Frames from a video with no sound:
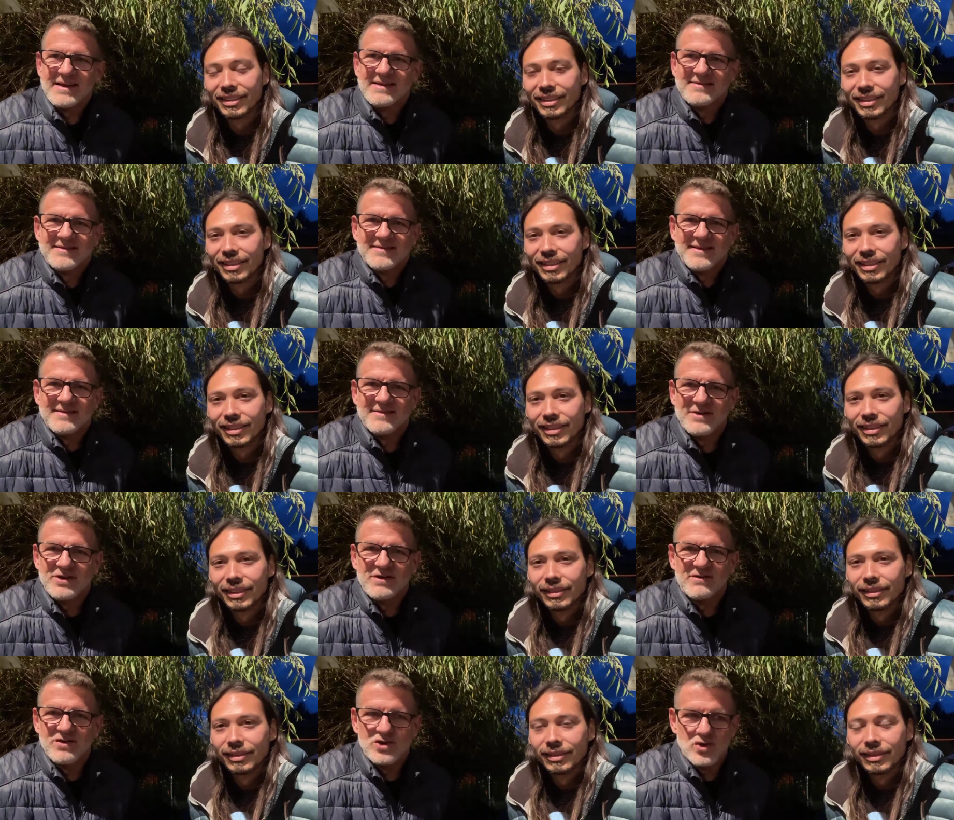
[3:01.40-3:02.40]
Speaker 1: it's it's you
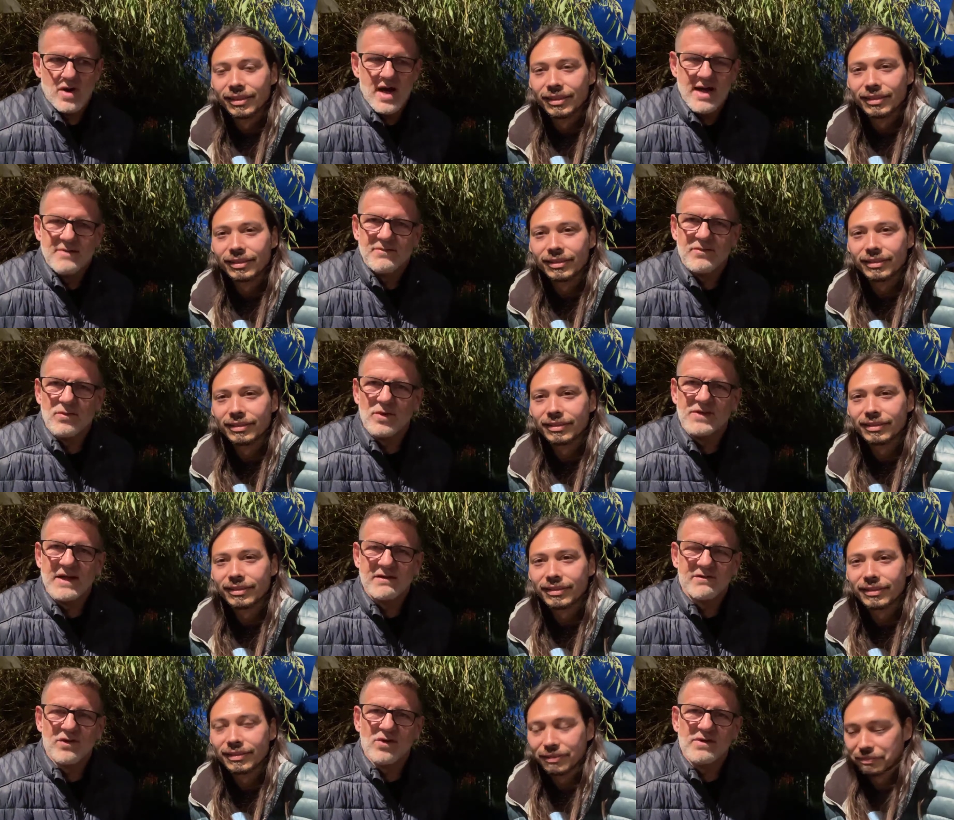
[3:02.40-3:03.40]
just drive with
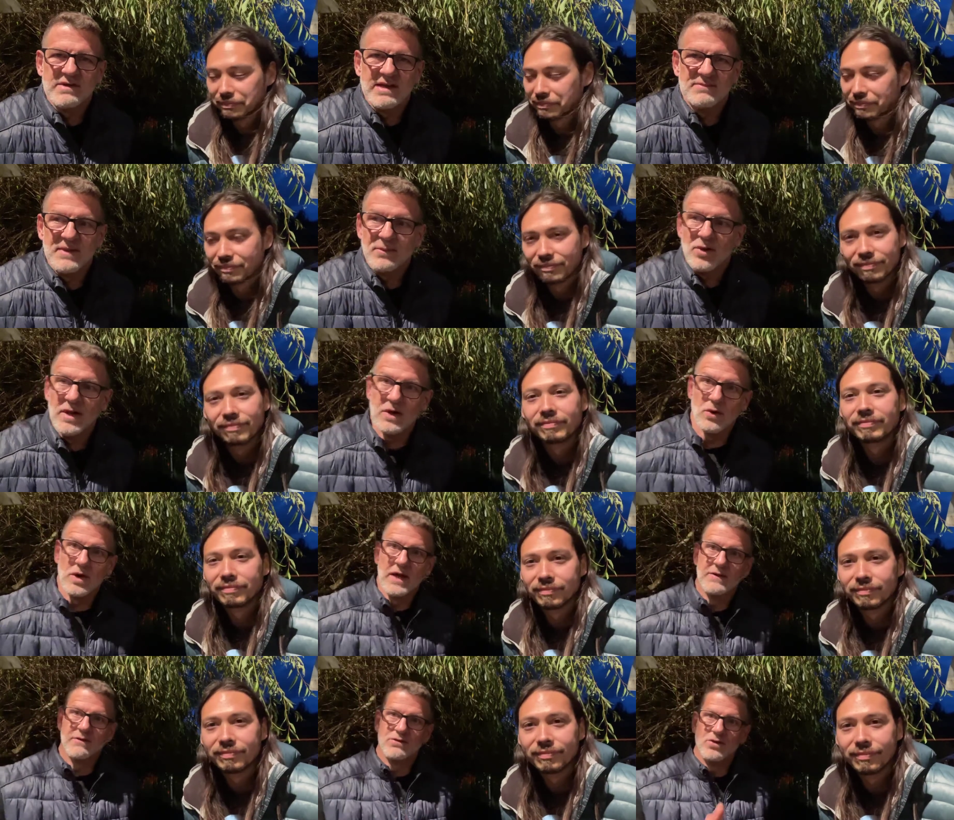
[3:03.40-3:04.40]
that certainty, and people are like,
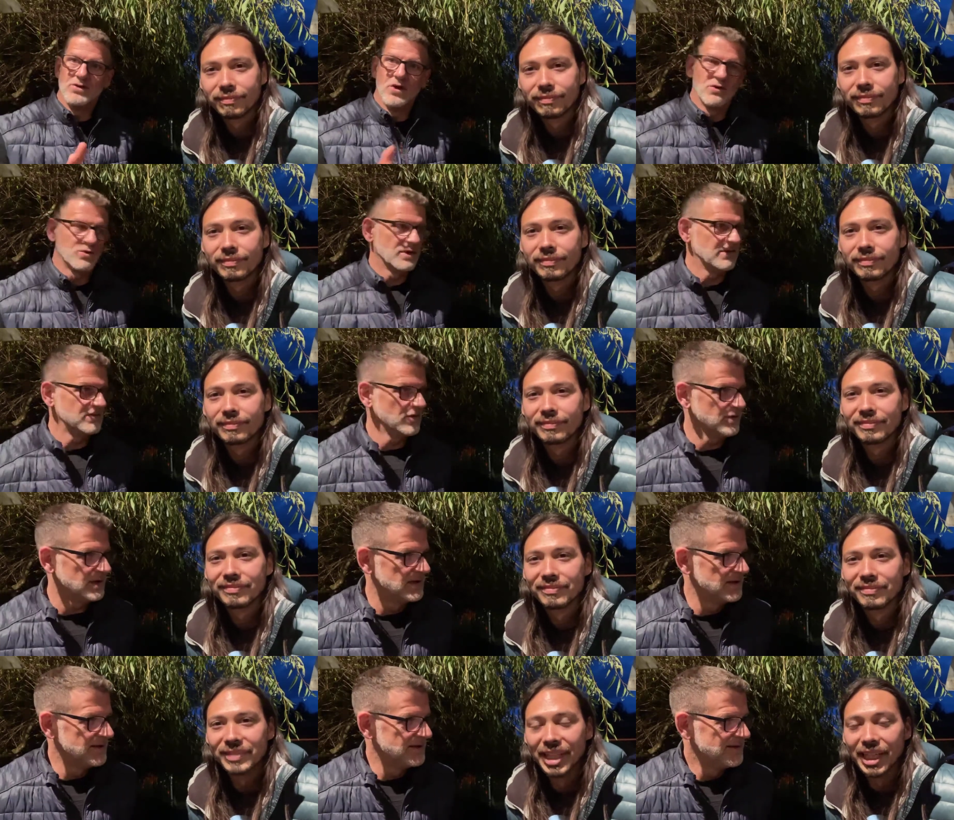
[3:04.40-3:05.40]
okay, this dude knows what he's doing.
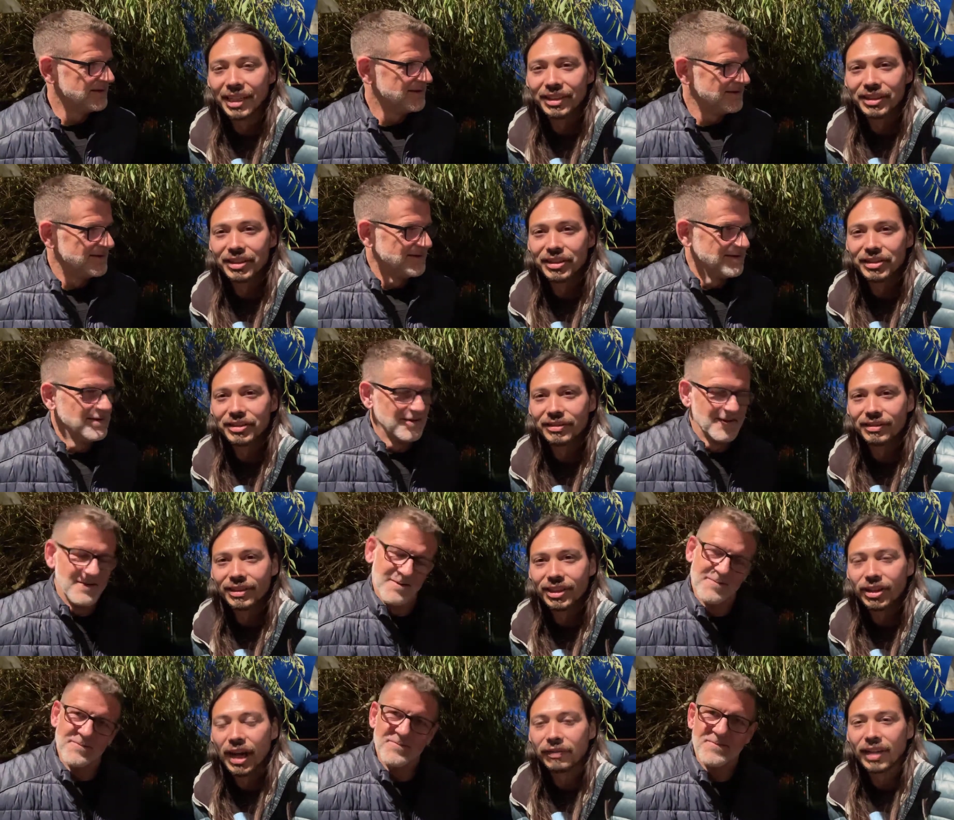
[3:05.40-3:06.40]
Speaker 2: Yeah, you just
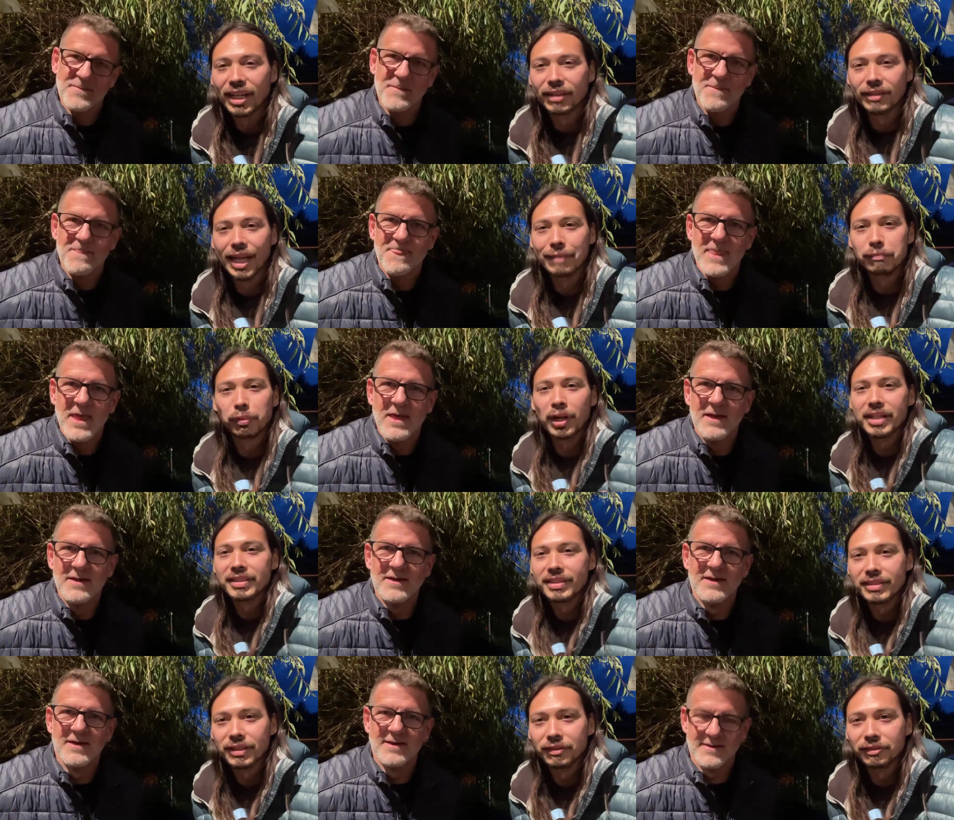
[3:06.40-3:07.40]
you have that that
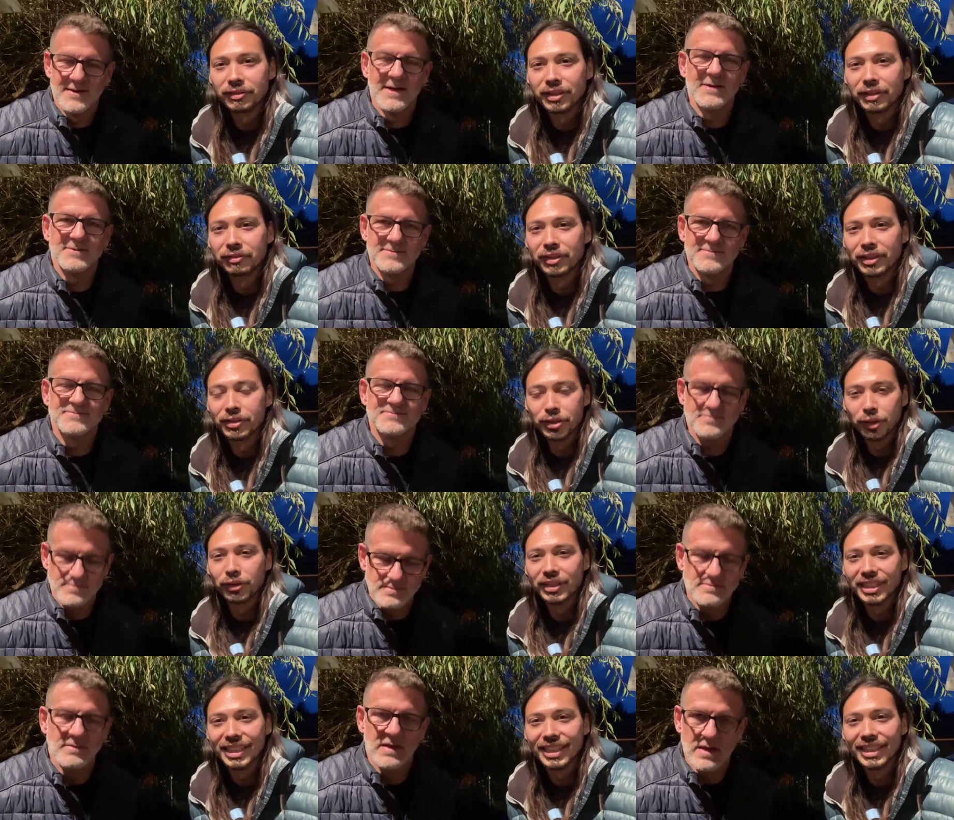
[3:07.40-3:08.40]
presence of yeah. of
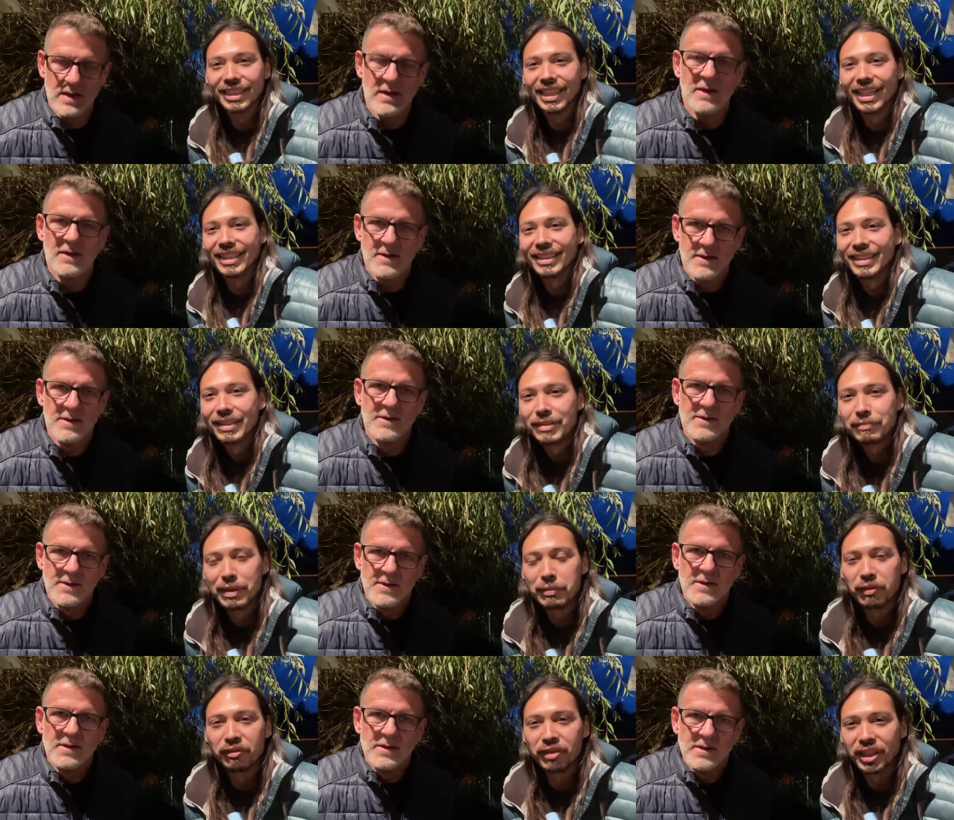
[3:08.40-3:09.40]
certainty, and and
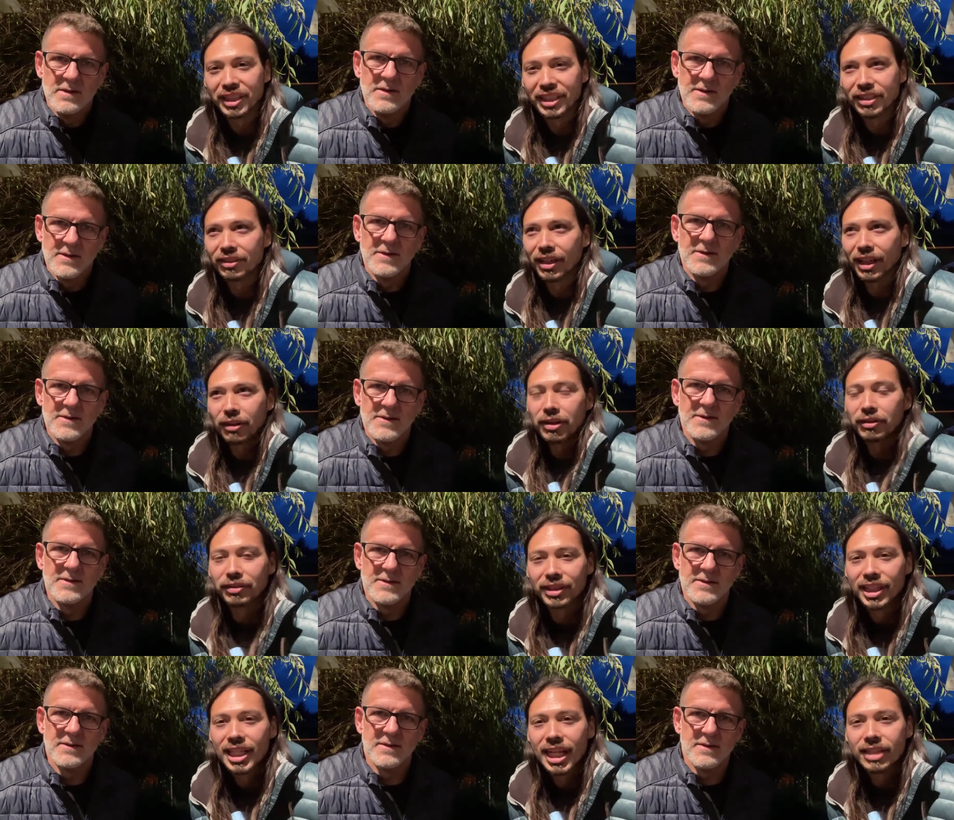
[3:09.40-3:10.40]
people feel it, and they're like, oh,
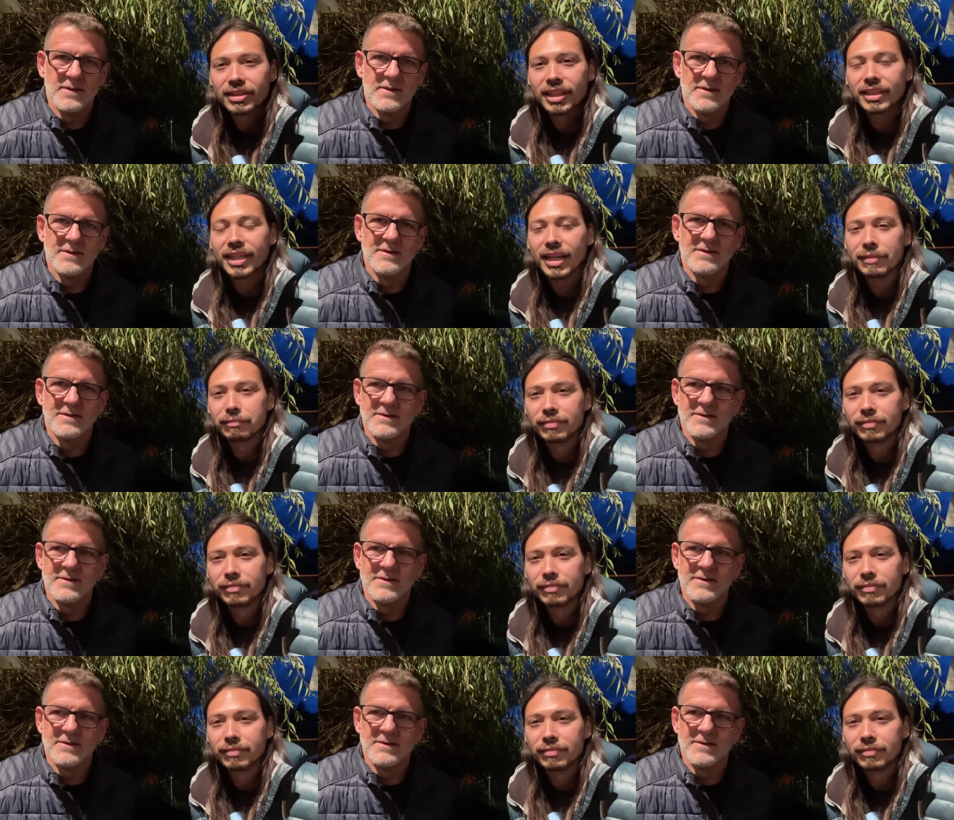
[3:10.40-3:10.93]
it's like that